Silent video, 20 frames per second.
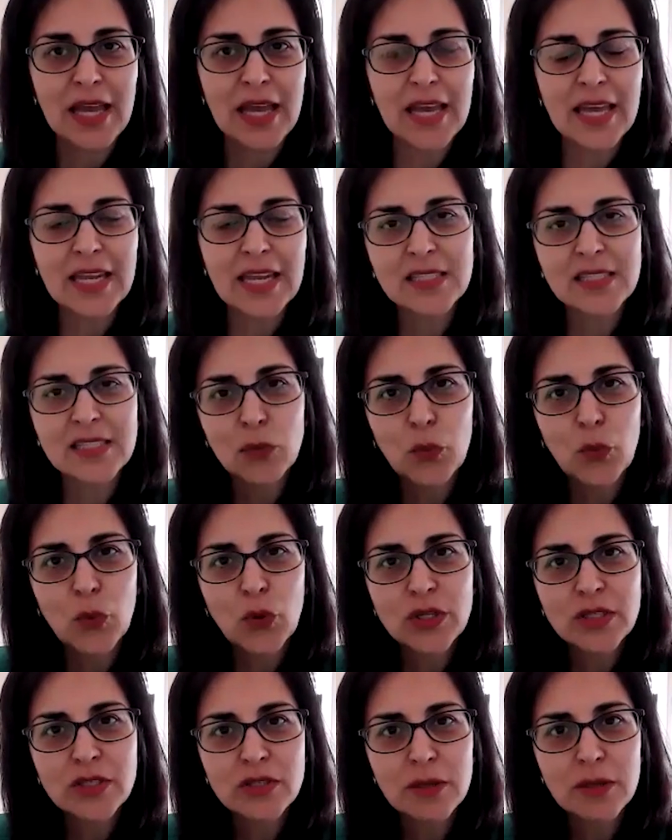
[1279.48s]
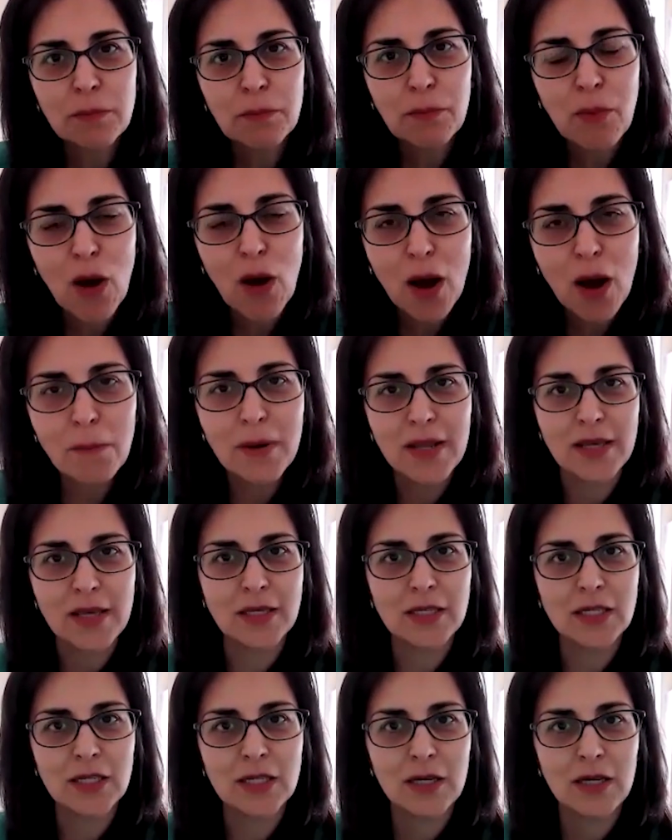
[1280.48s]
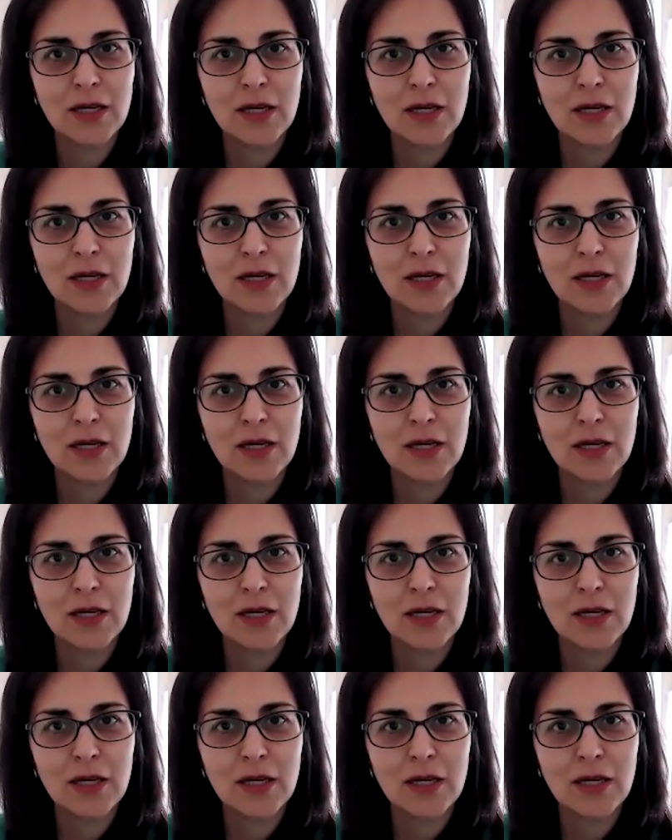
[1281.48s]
It is the word republic,